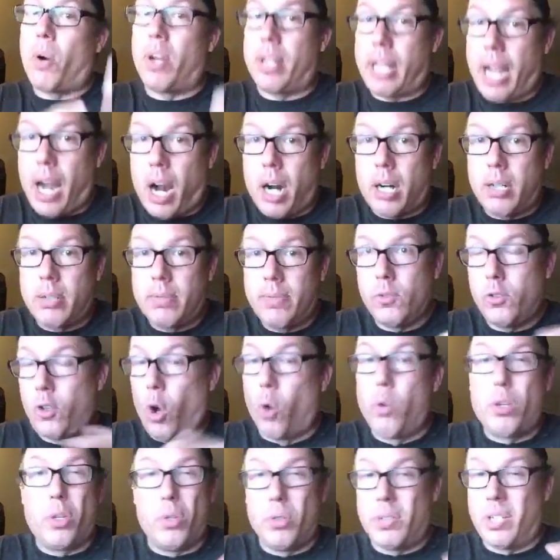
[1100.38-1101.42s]
were there.
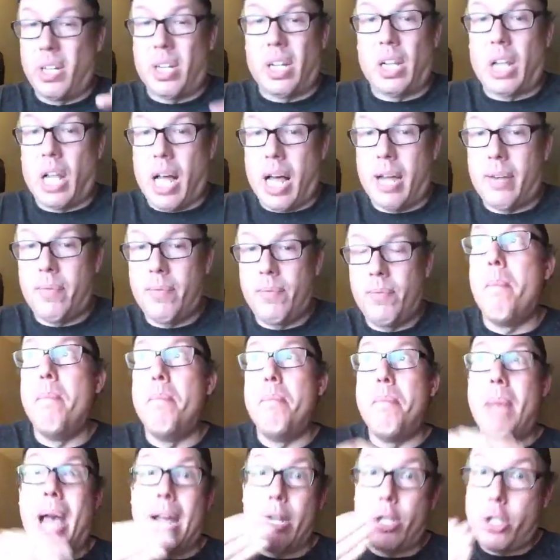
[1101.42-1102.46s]
Don't use it a lot.
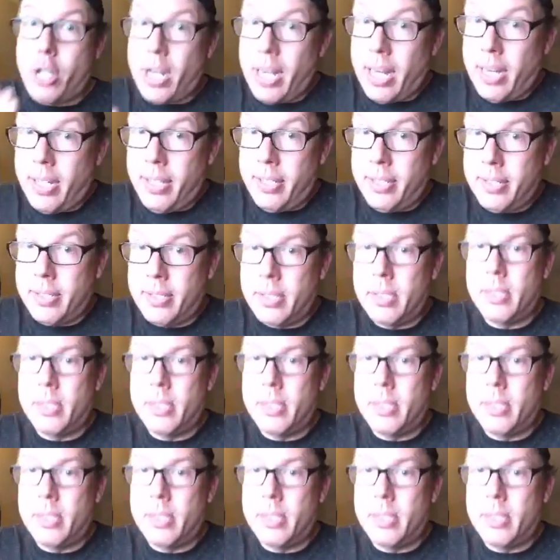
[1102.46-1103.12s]
Mentioning,